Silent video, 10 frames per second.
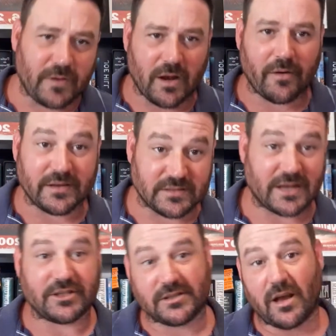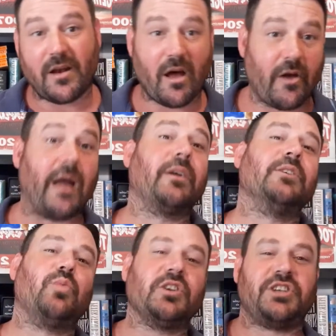You know, and she's like, no,
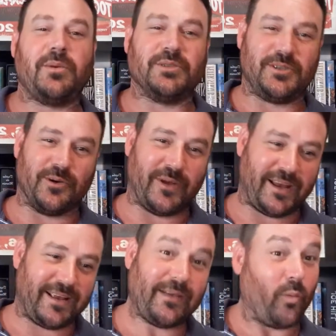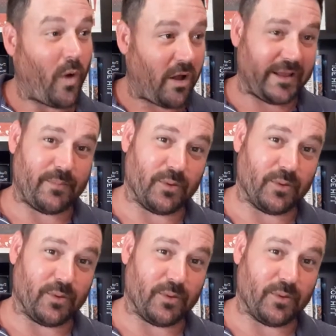because what she was doing while he